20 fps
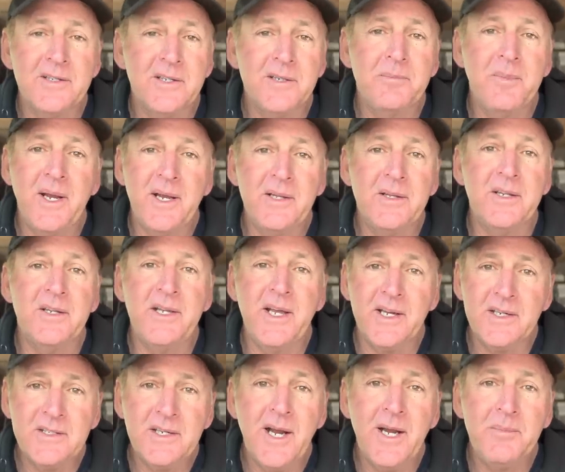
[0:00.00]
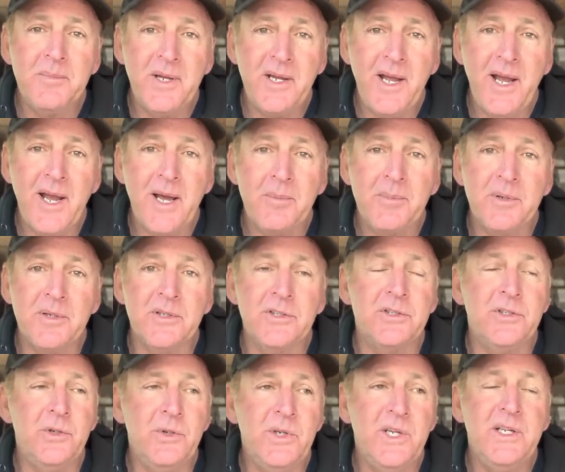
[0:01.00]
man, the next time that
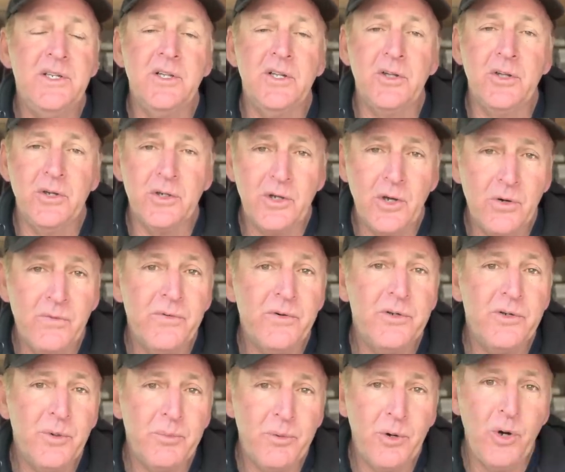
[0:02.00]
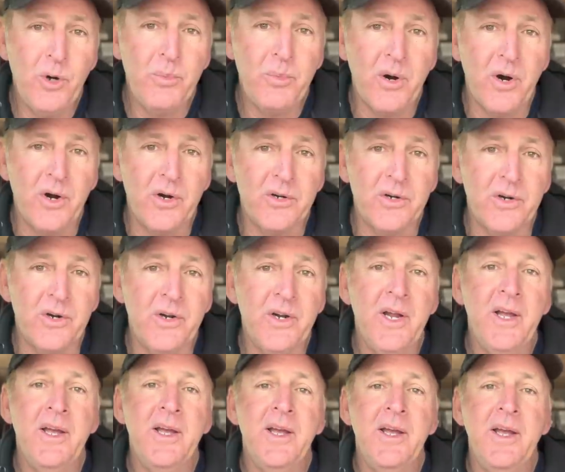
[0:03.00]
happens, you need to look over at your pro partner
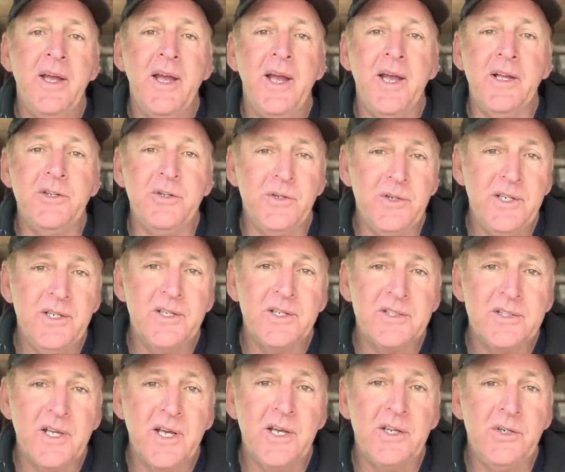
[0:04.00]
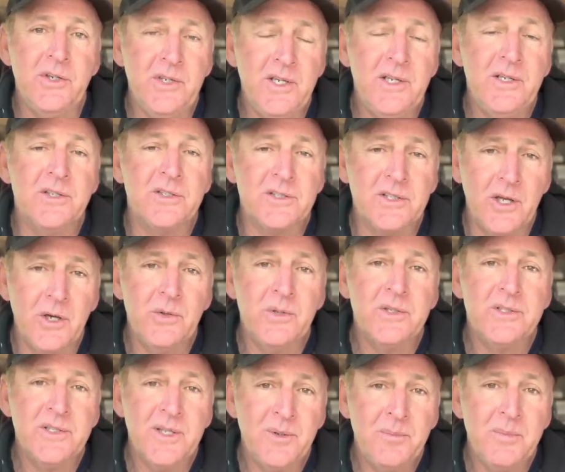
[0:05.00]
and you need to say, you need to slow
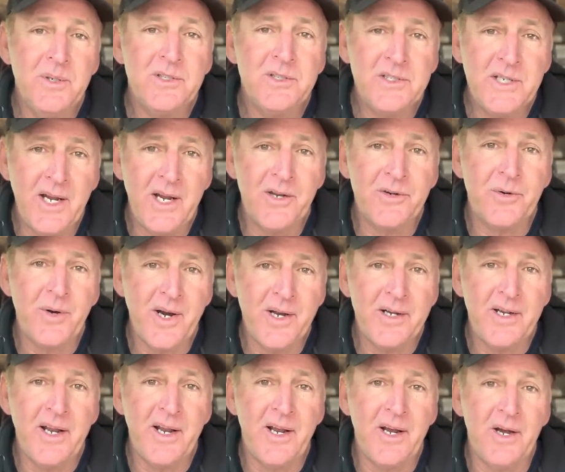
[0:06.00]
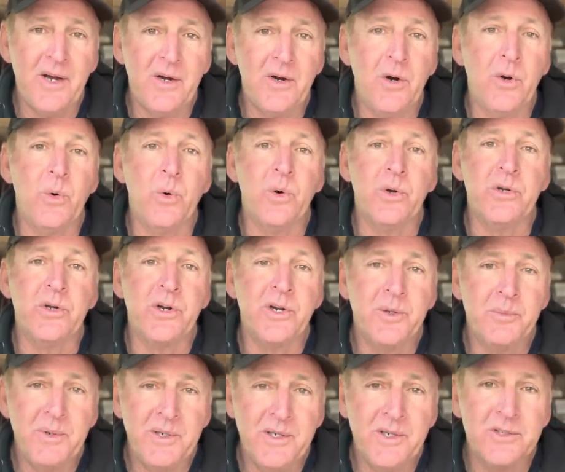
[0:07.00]
this sumbitch down right now or you're
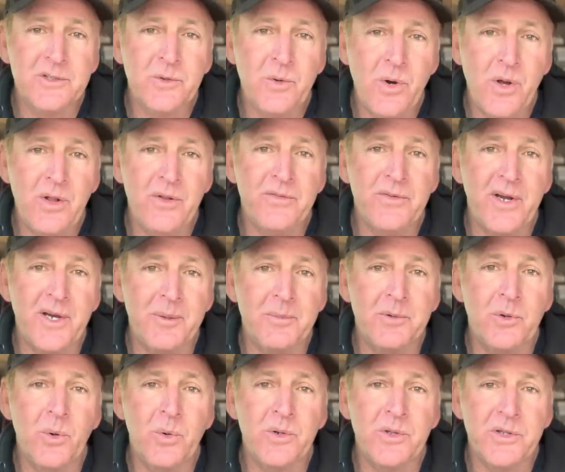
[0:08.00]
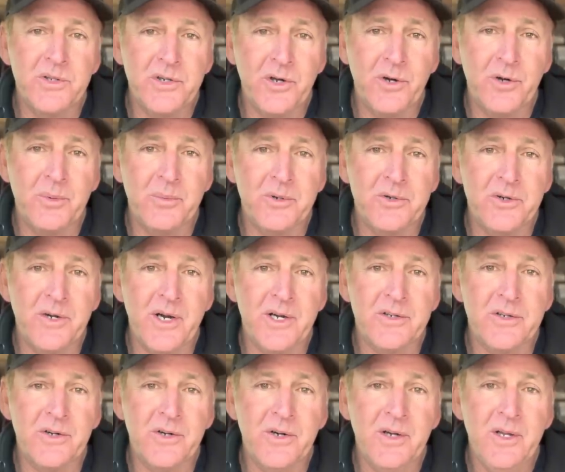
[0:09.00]
going to be disqualified and going to the tournament
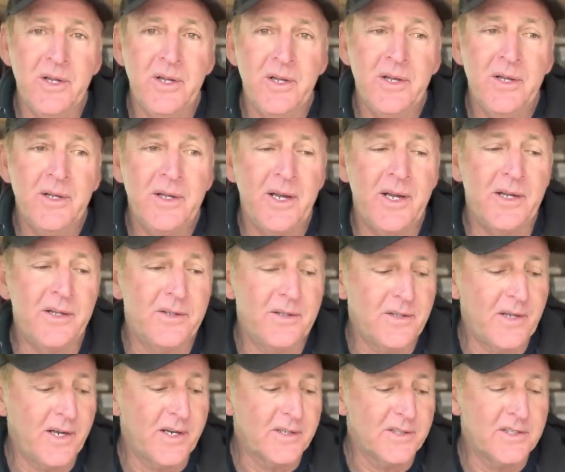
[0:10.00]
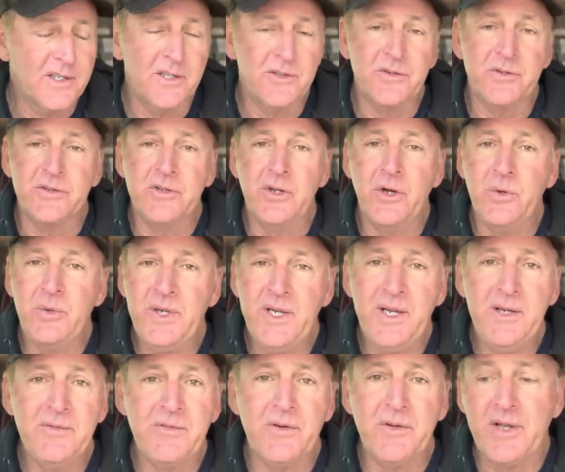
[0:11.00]
director. And like I said, there's no
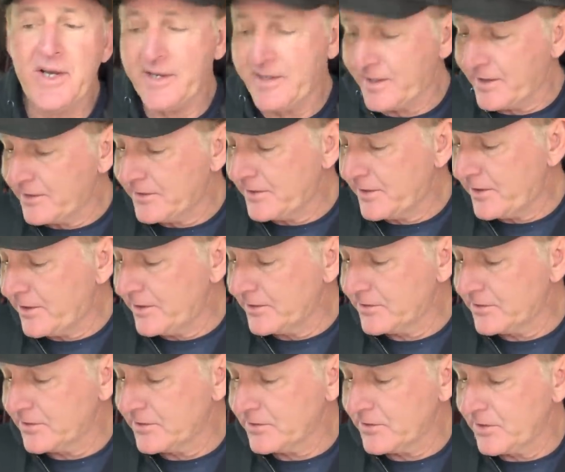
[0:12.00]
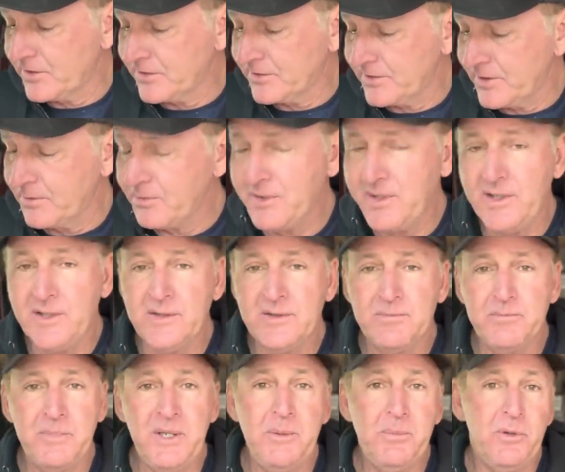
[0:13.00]
need for that out there. It's just going to,
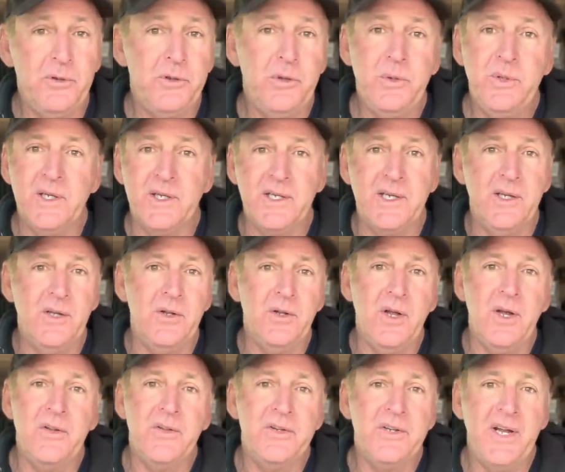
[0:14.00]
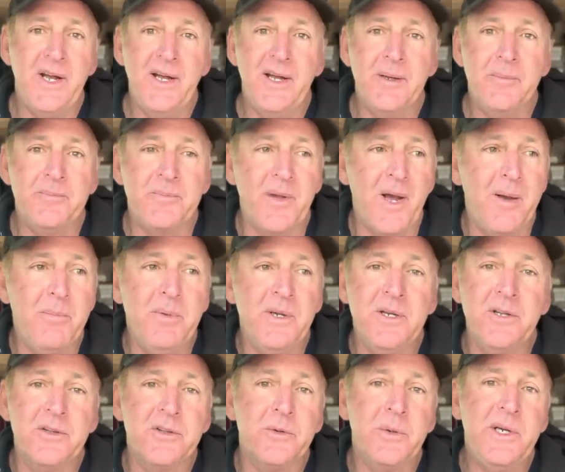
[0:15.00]
people do get killed all the time. I've
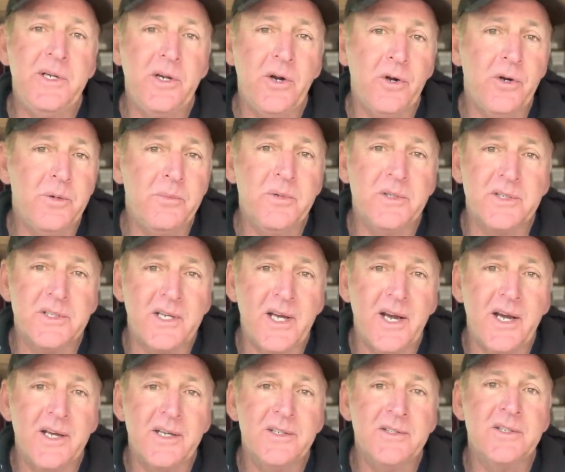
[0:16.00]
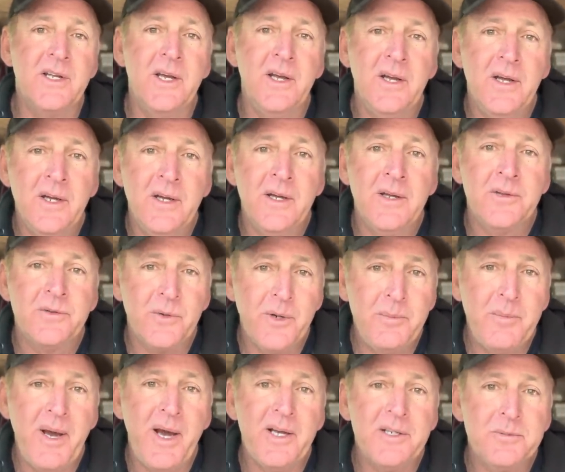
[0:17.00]
been in three tournaments, guys,
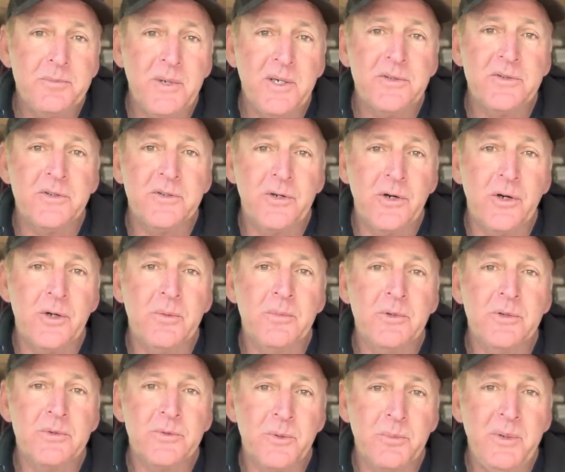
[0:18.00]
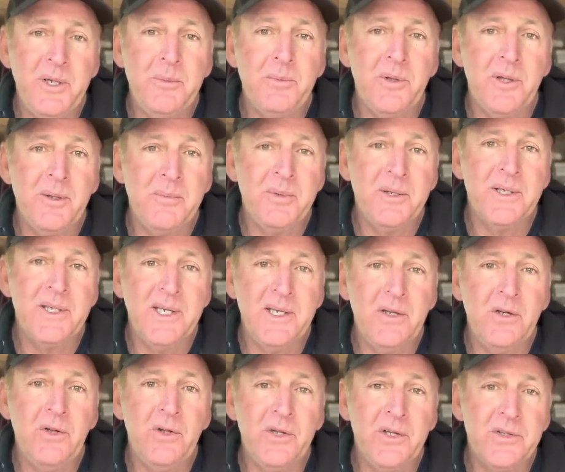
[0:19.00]
three Bassmaster tournaments where people have been
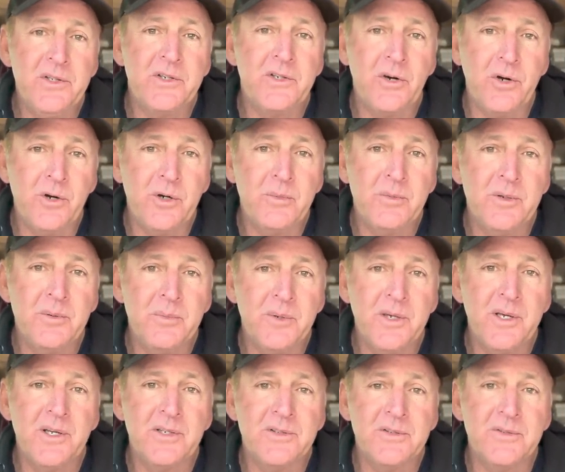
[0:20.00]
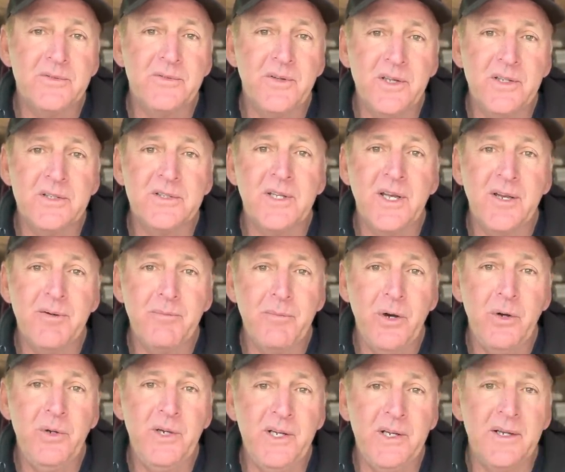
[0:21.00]
killed in the tournament because of unsafe
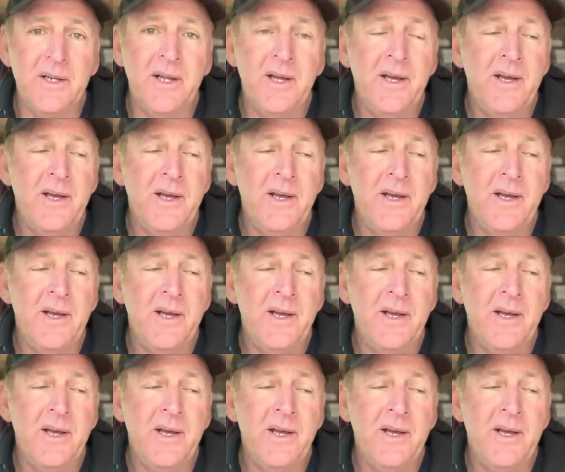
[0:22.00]
boating.